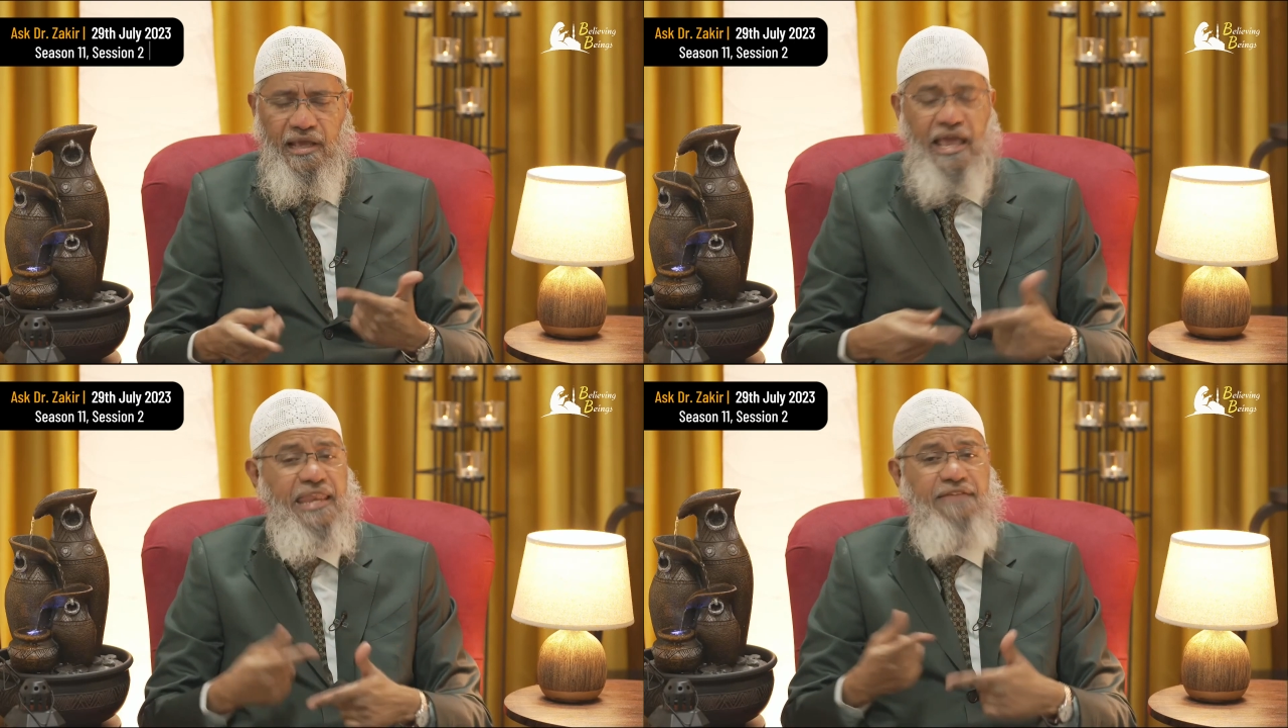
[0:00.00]

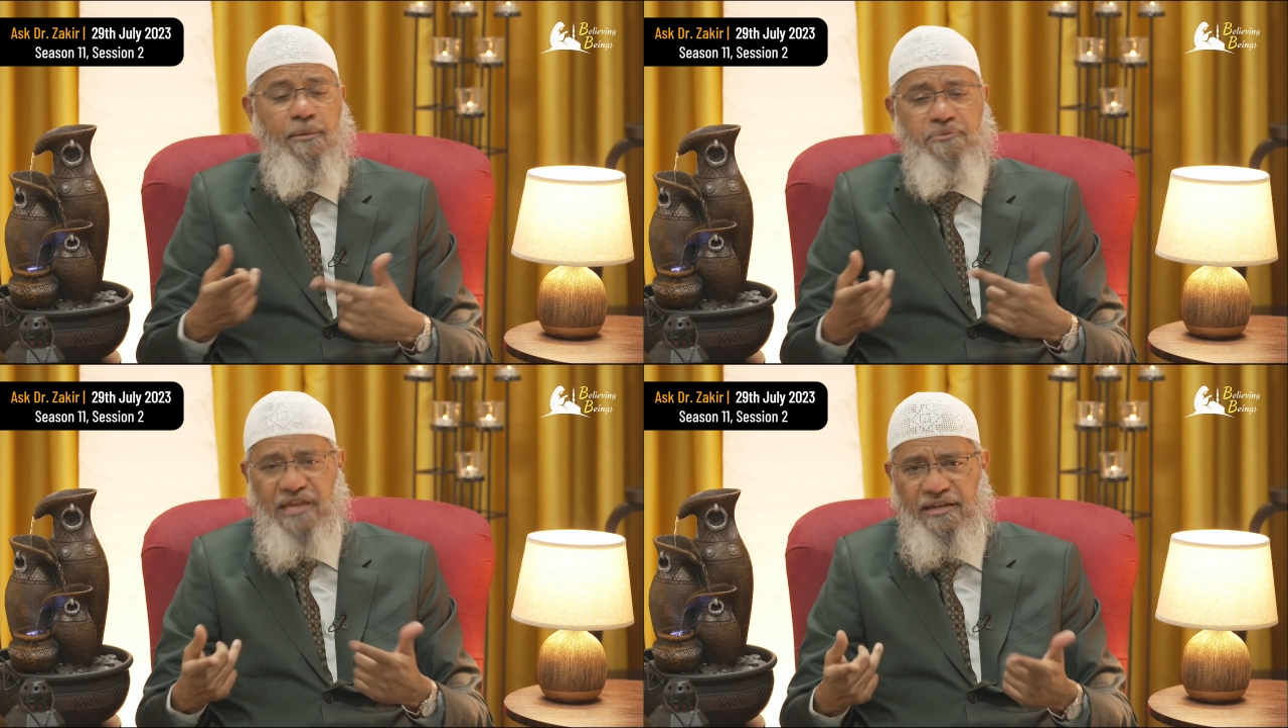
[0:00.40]
any
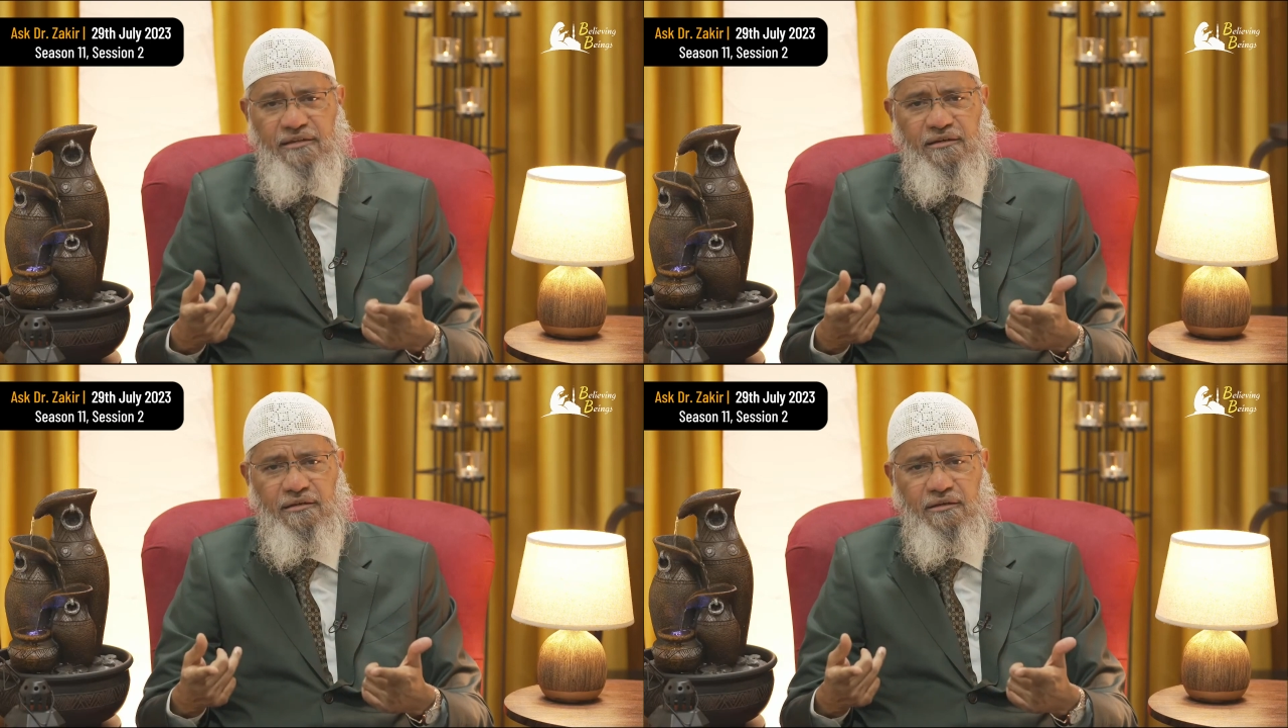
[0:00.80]
website
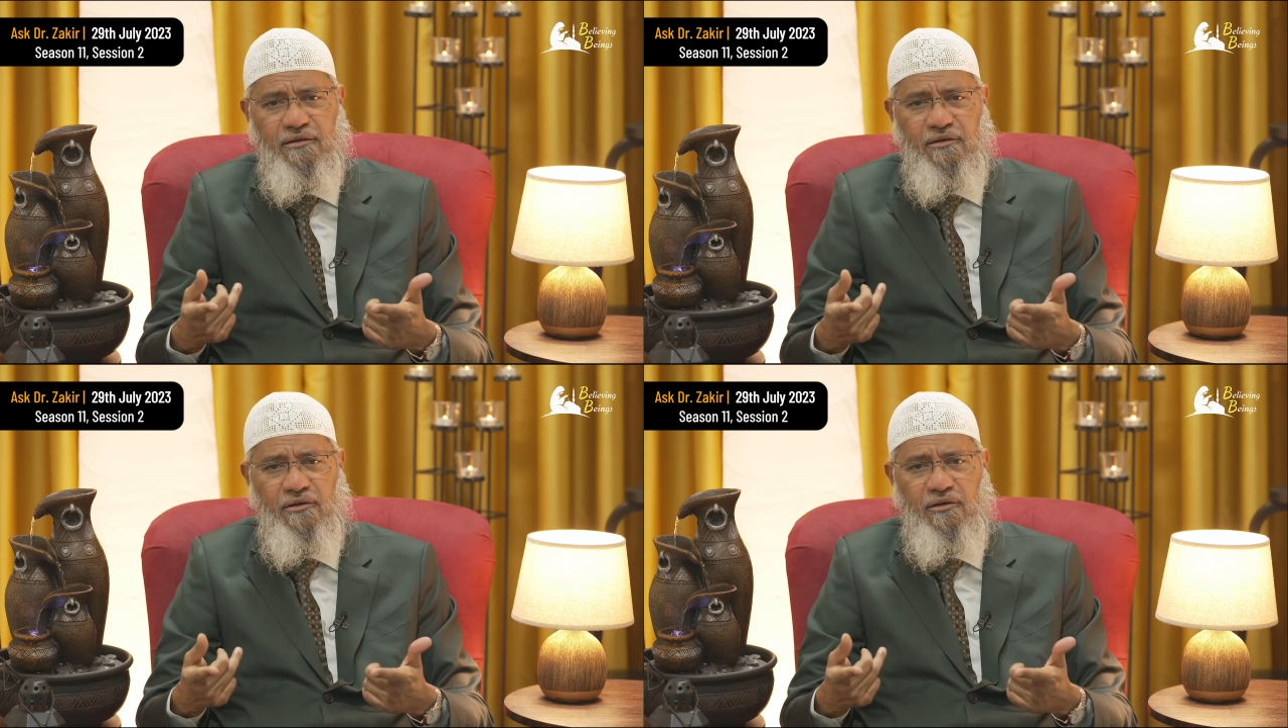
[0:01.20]

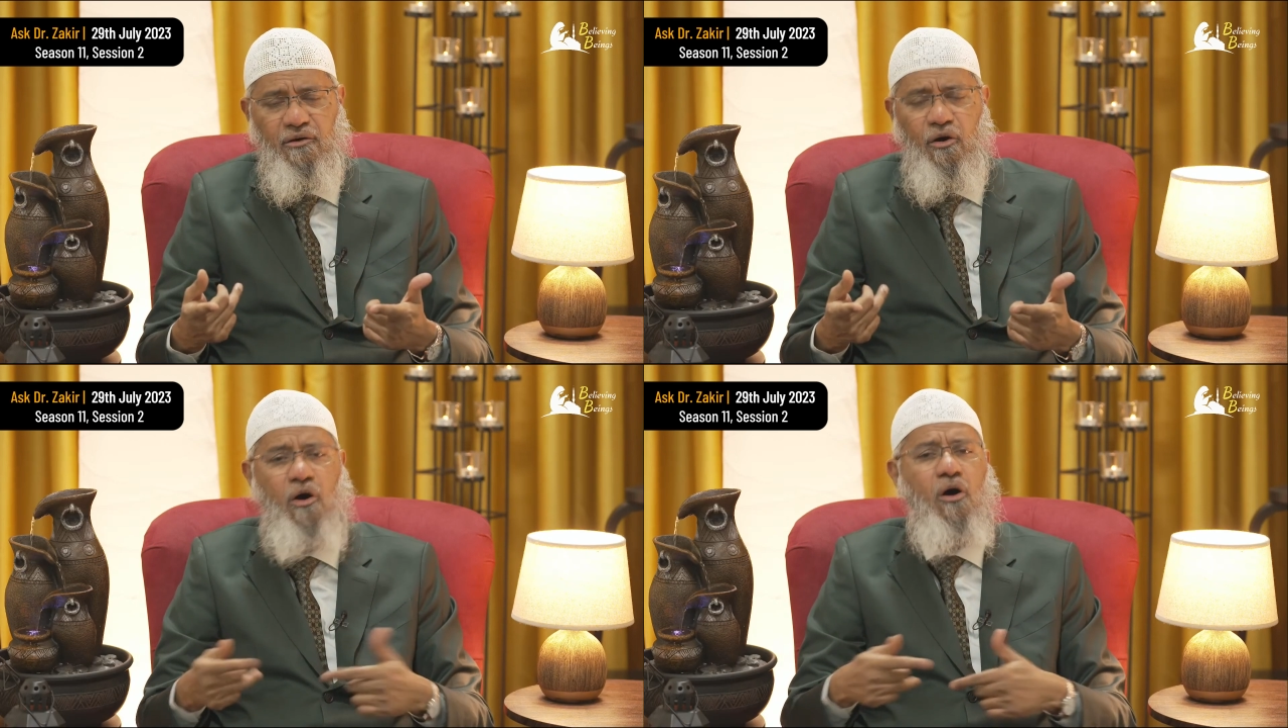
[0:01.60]

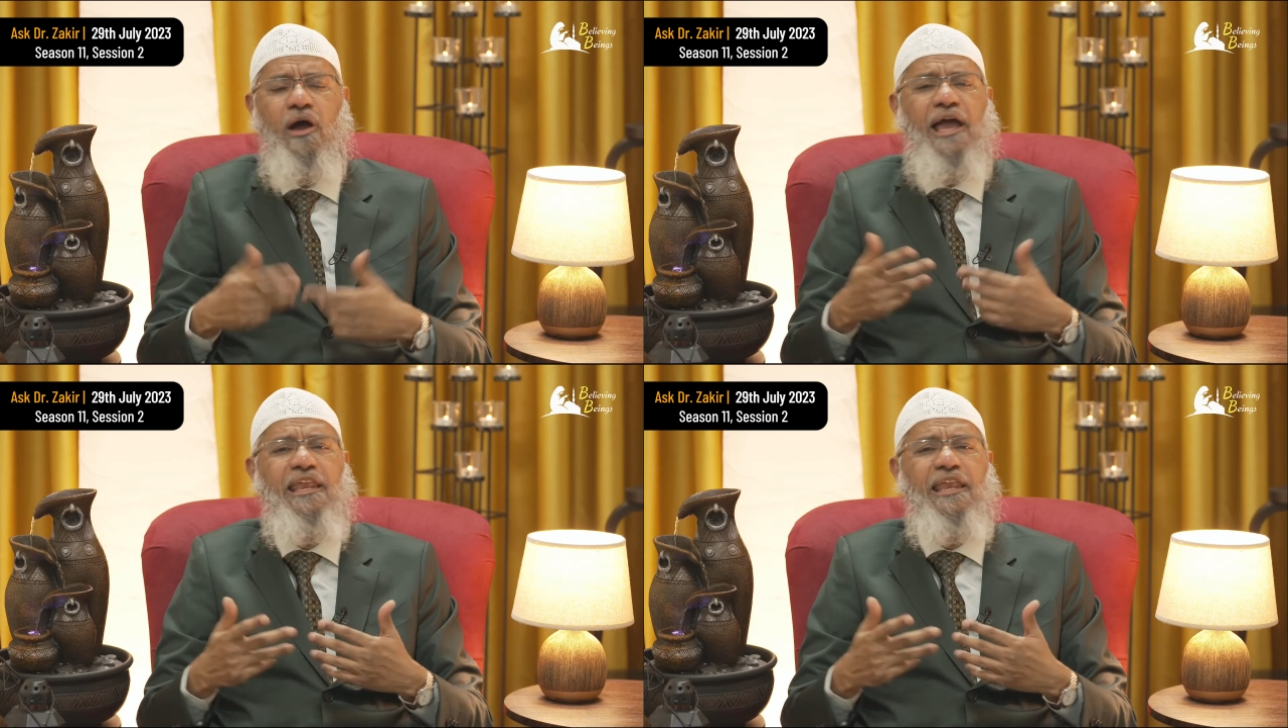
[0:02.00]
or